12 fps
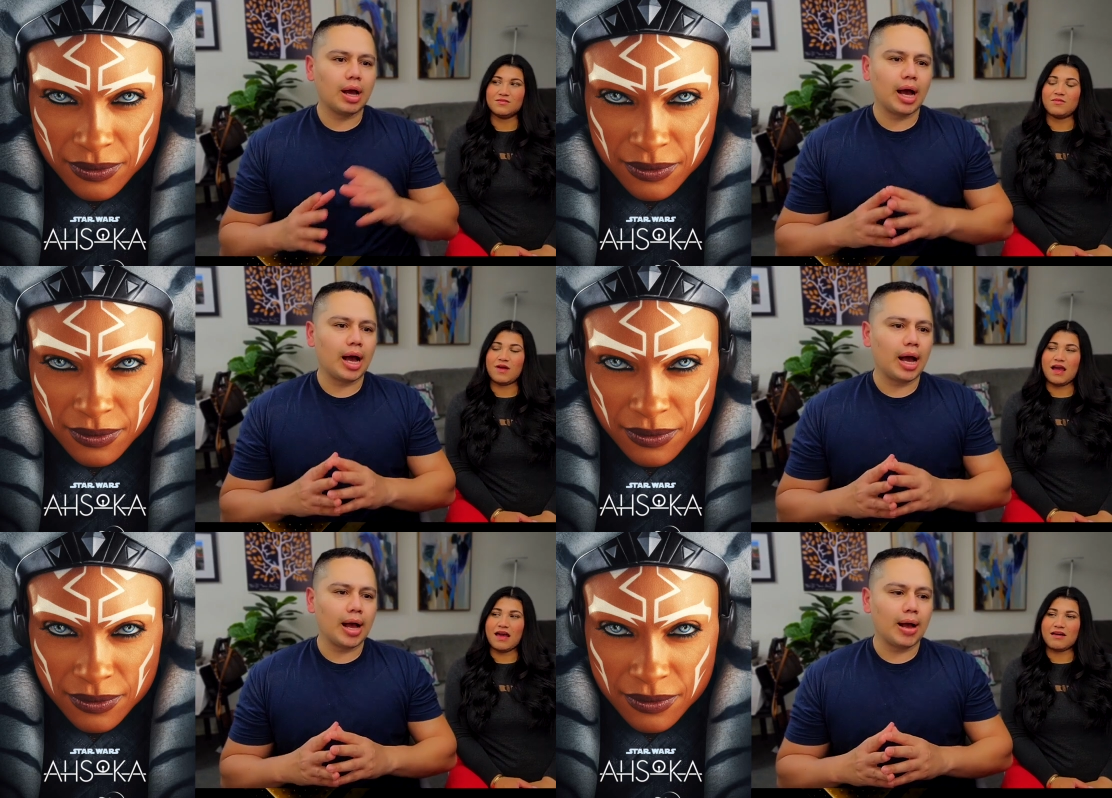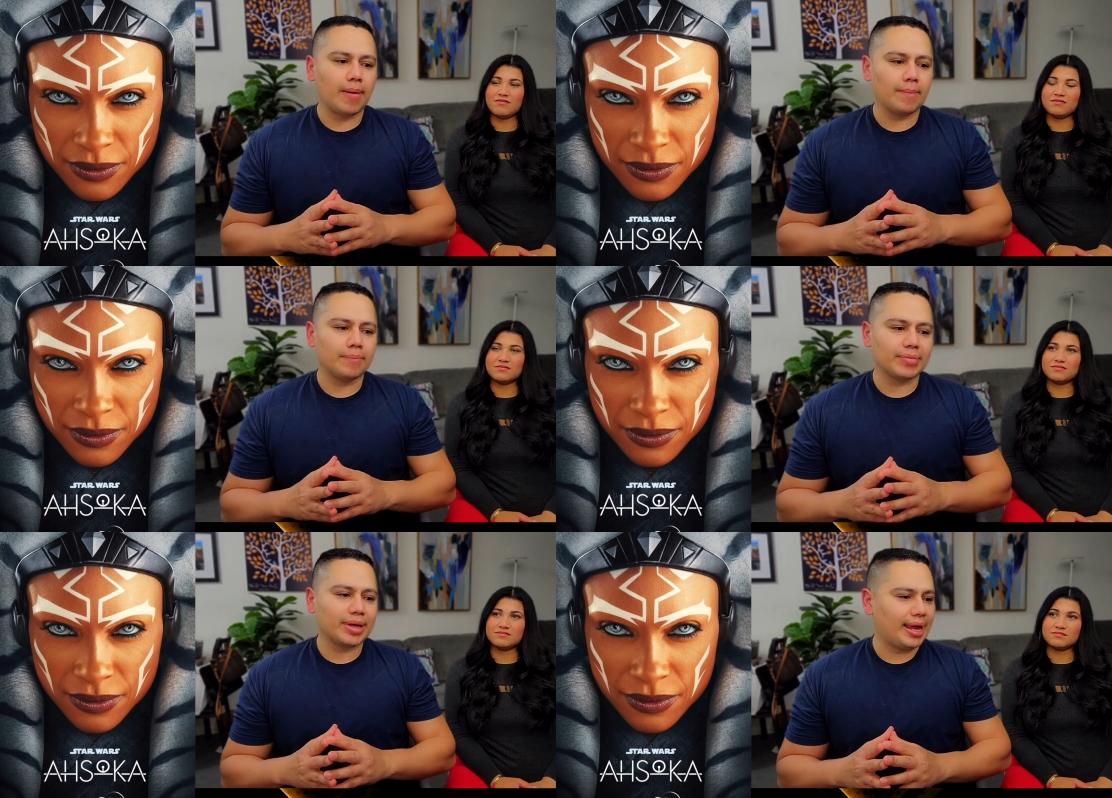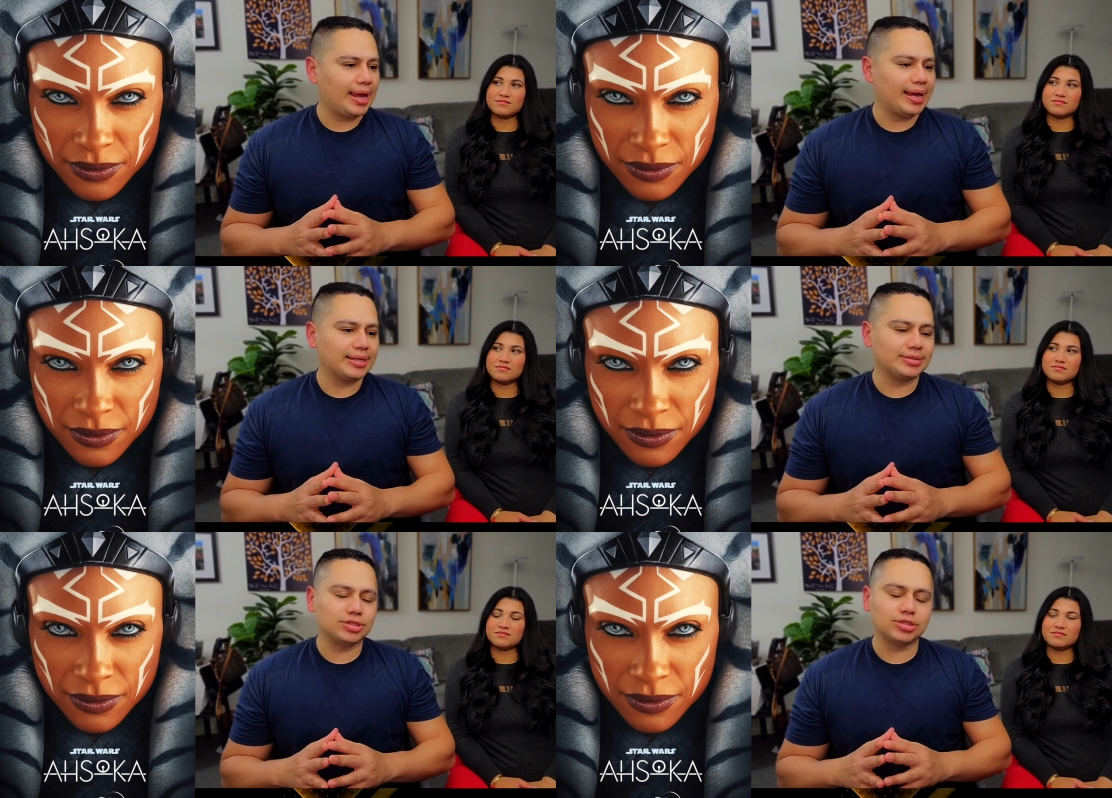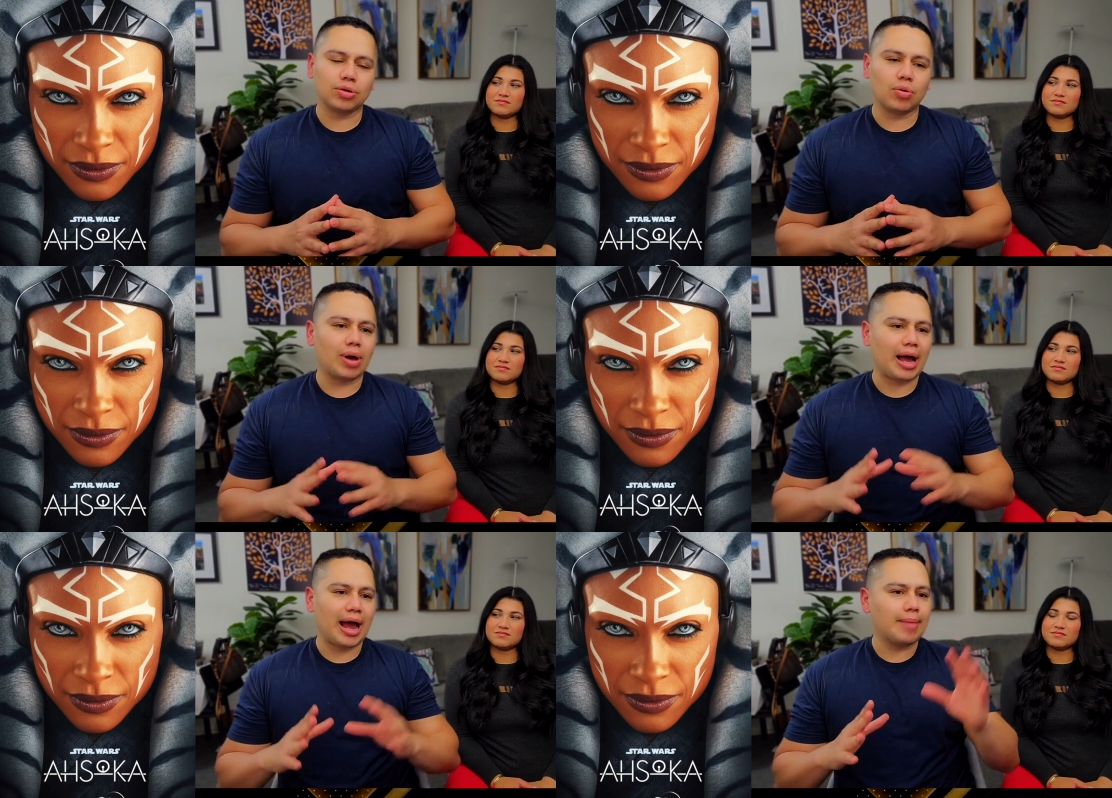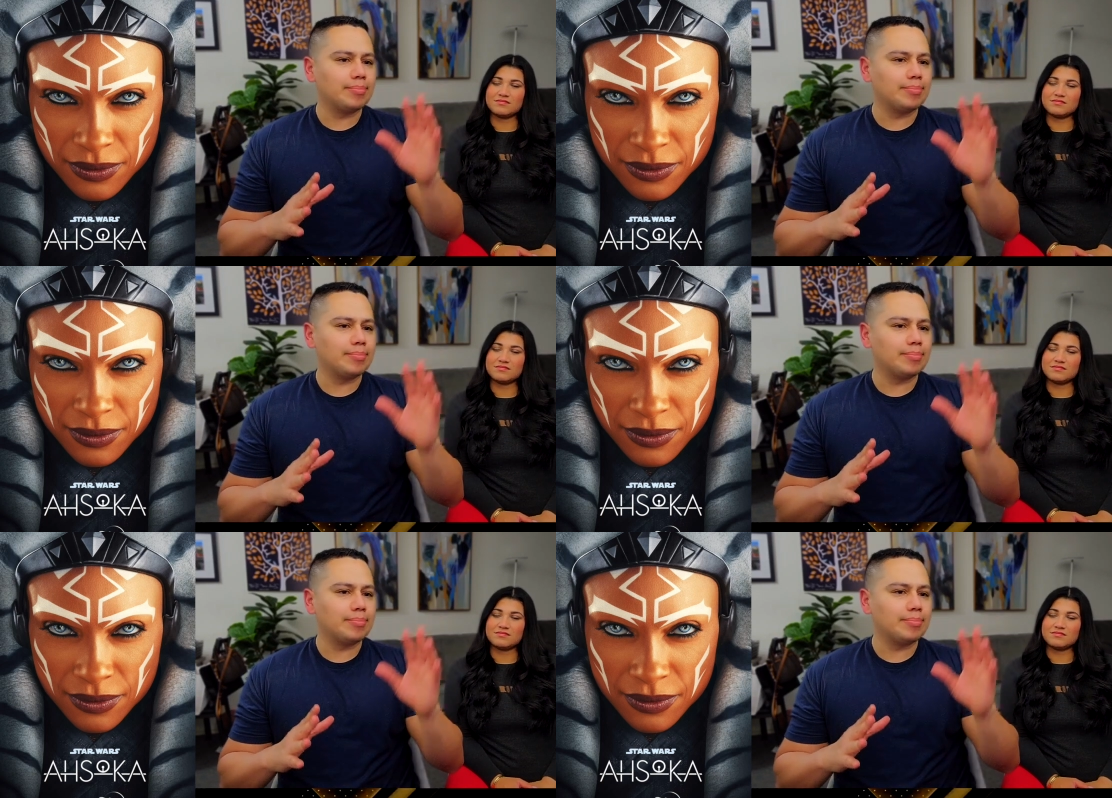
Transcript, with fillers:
Speaker 1: Wow. And so